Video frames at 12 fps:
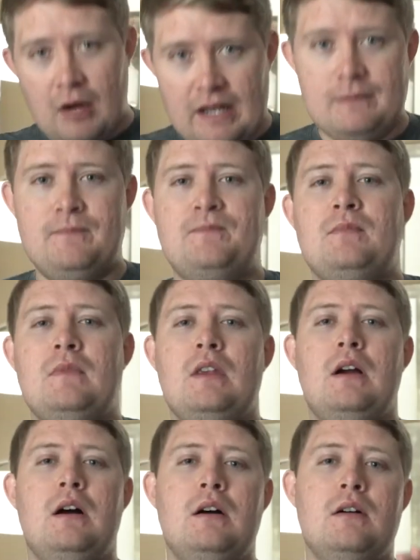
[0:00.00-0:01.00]
But
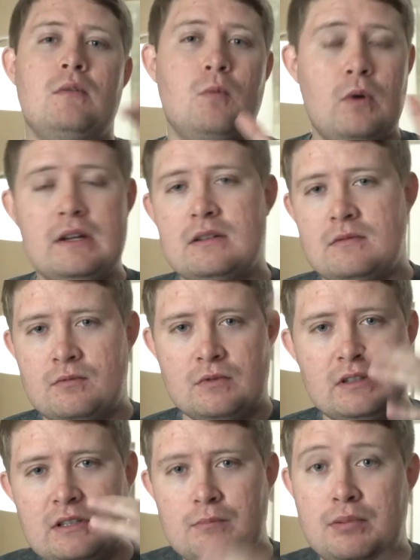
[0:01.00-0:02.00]
one
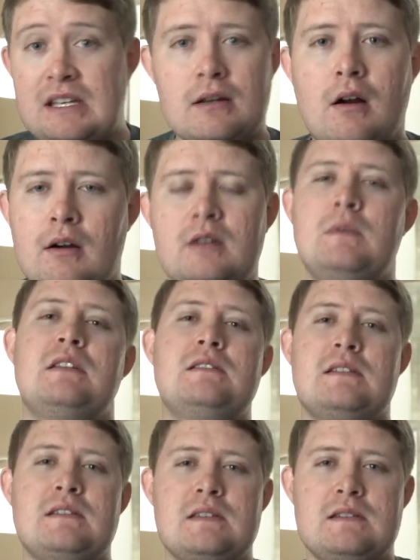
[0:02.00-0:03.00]
really big argument
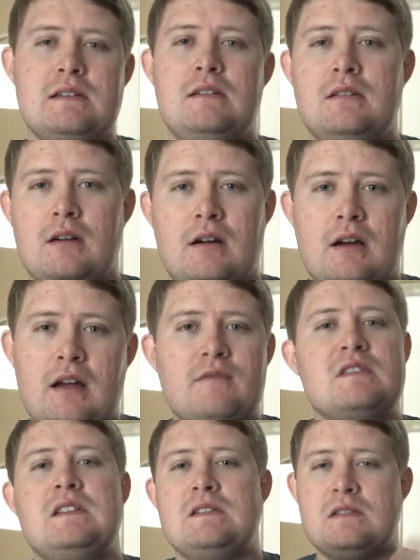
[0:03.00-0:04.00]
that's existed
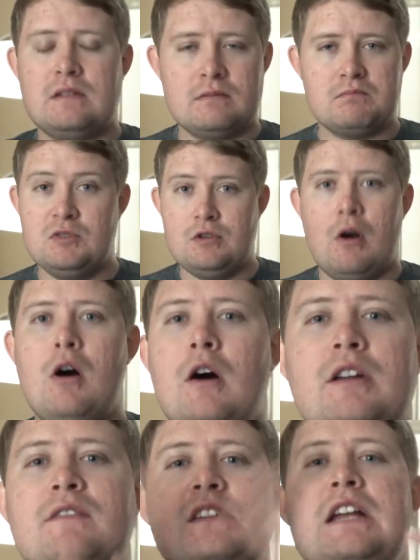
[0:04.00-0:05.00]
ever since the
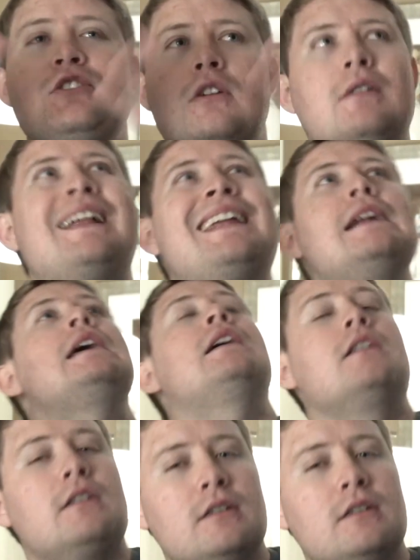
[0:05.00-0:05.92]
dawn of digital editing